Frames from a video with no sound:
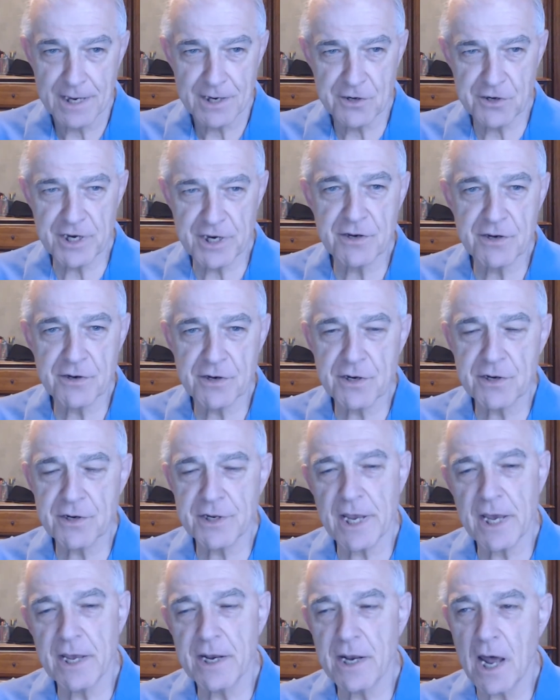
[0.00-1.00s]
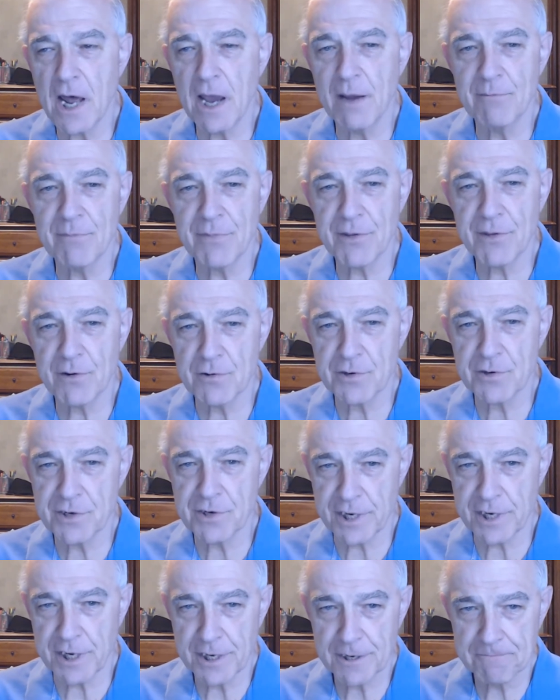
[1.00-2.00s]
Jesus said, 'I'm
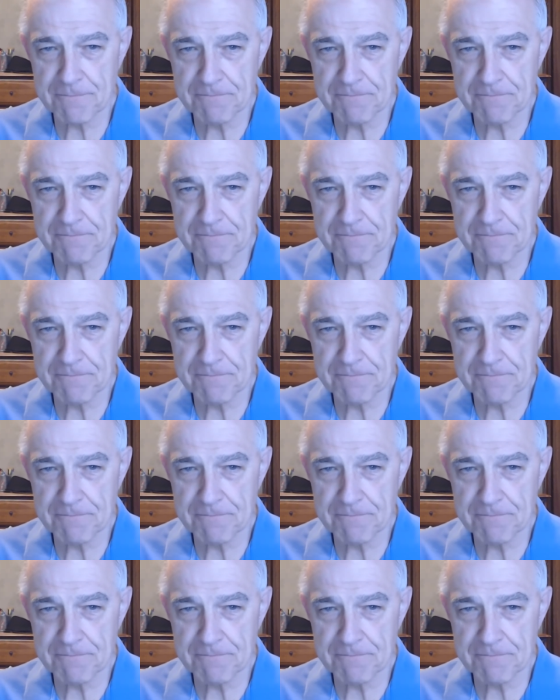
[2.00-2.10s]
thirsty.'